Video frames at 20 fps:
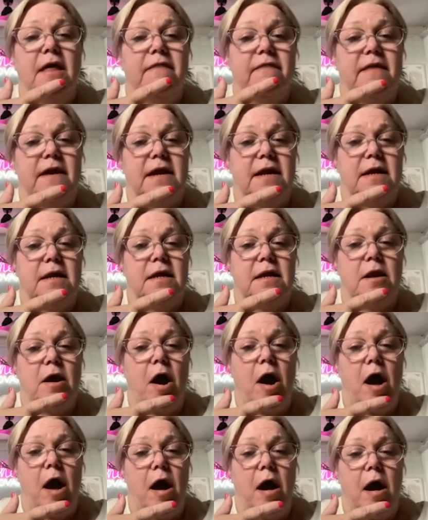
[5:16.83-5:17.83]
then
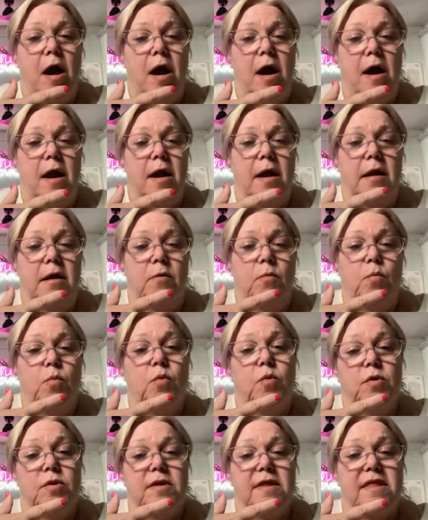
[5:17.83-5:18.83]
I
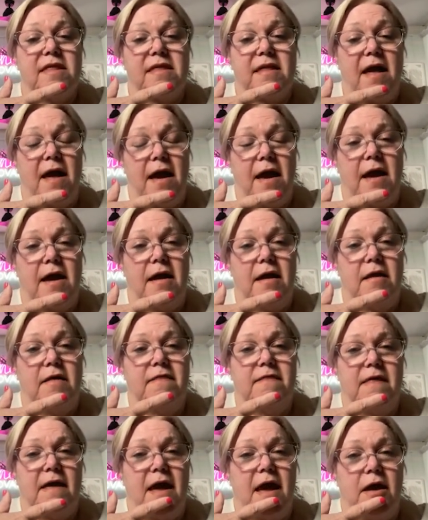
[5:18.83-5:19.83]
would say
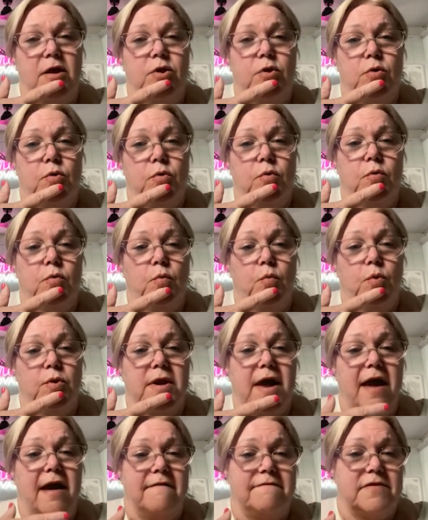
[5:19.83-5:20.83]
that you would
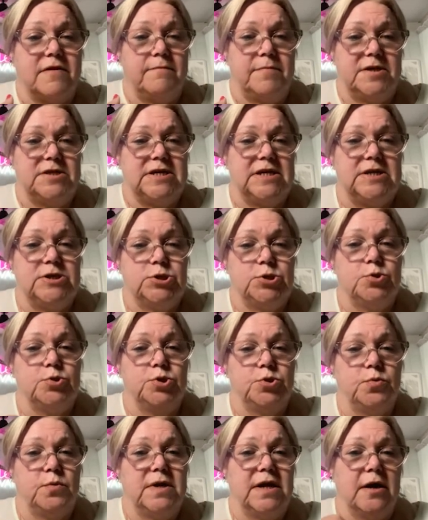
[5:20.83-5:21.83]
have the potential
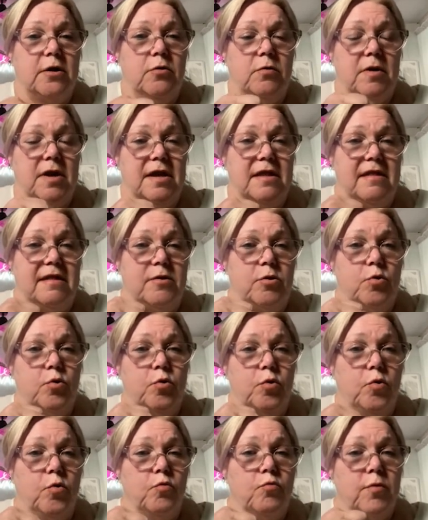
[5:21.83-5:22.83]
to increase
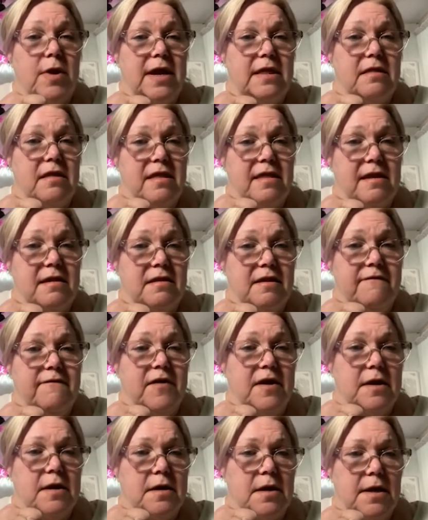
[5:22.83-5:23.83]
your rent
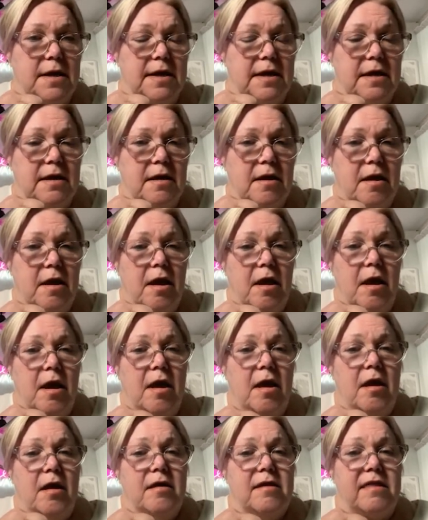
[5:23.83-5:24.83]
significantly.
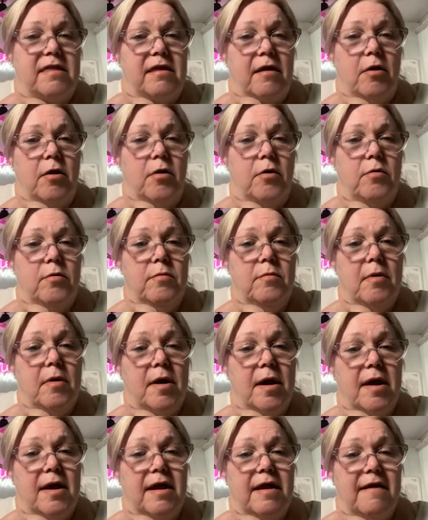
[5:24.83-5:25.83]
So
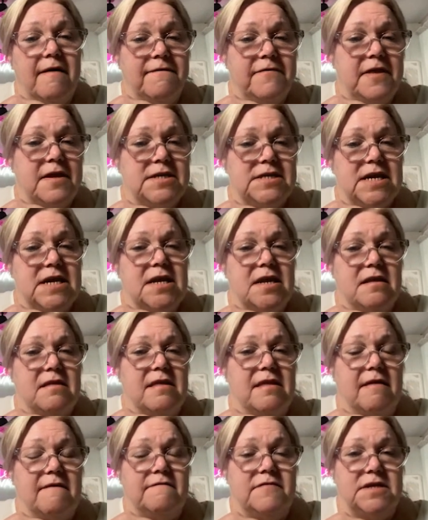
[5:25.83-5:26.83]
if the
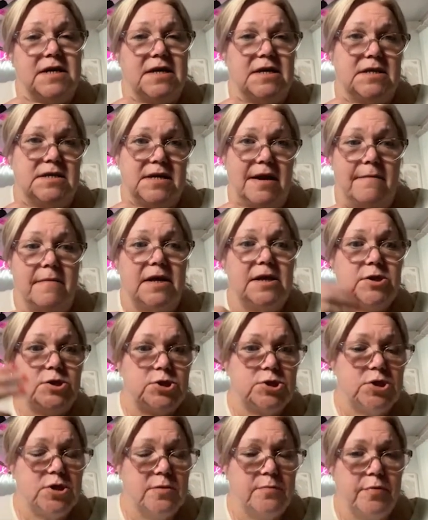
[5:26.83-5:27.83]
tenants have done damage
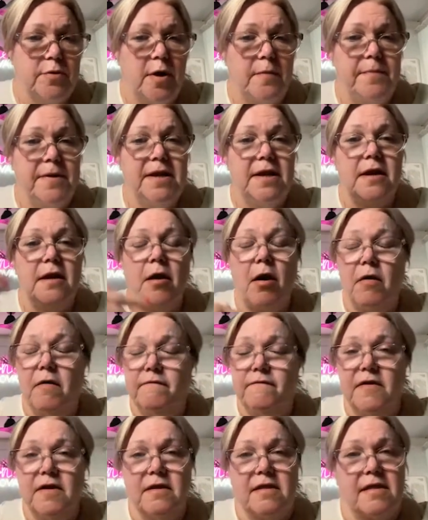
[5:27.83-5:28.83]
to the property,
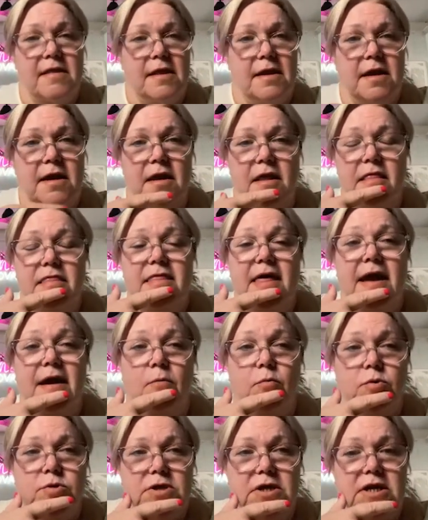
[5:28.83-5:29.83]
obviously they
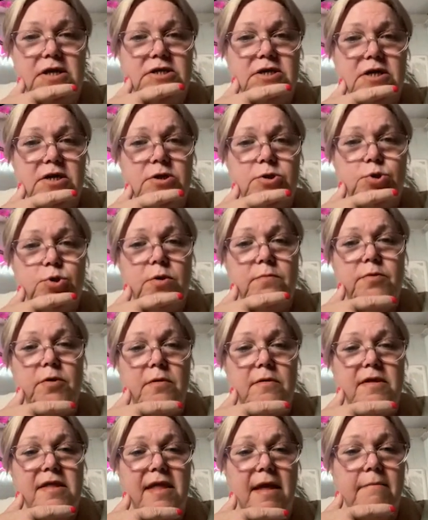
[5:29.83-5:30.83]
will need to
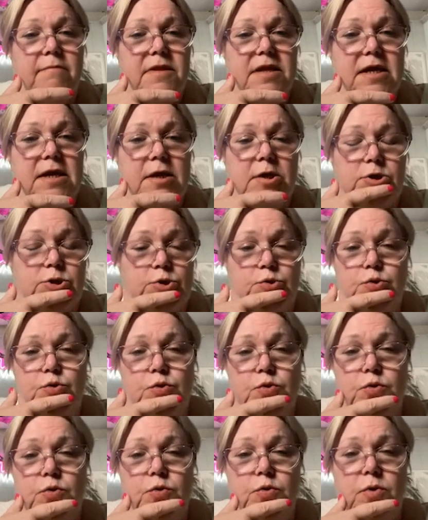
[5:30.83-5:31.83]
contribute something
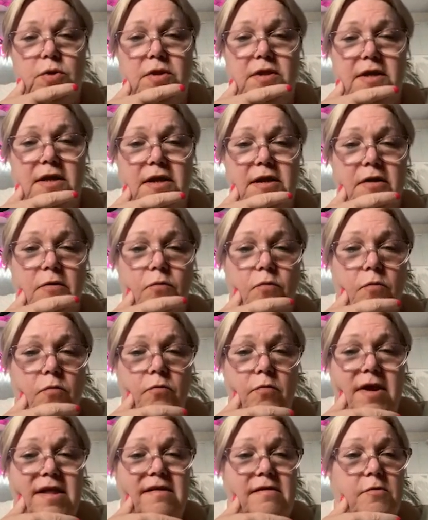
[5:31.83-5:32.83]
to the
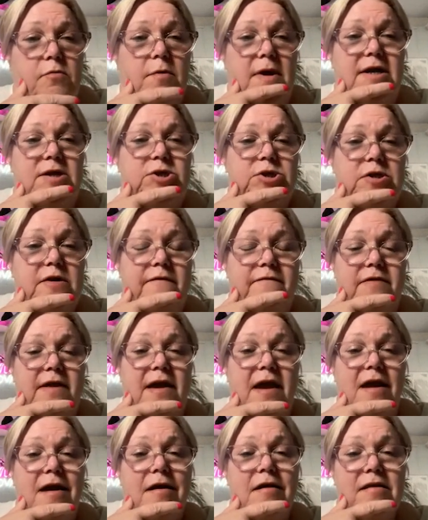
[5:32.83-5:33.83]
restoration of the
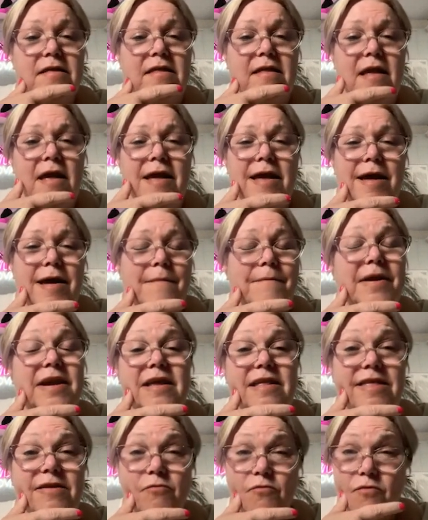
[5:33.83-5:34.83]
house, but
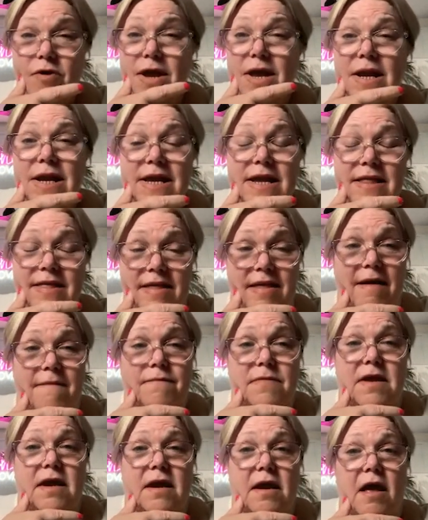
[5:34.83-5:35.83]
it's really
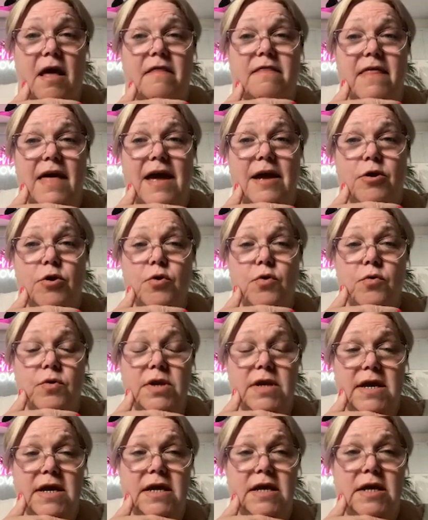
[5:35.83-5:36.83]
something that you
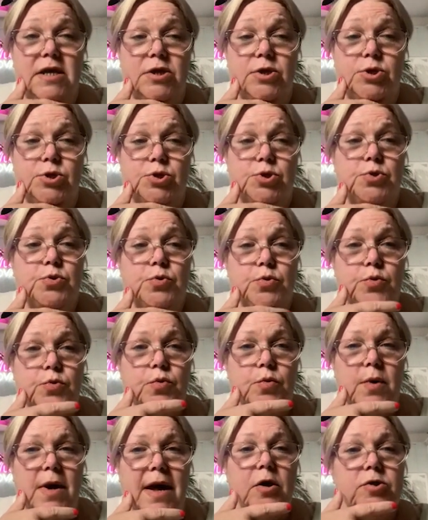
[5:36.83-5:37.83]
need
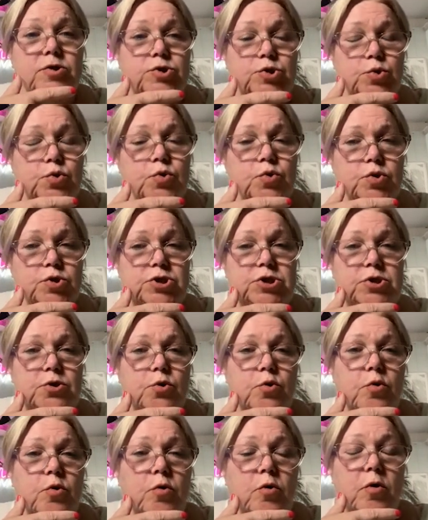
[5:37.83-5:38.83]
to talk to
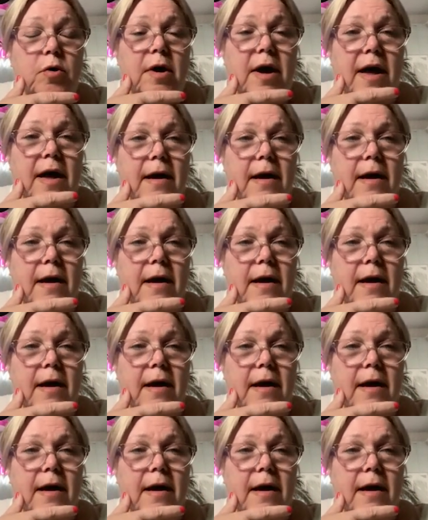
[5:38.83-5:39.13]
your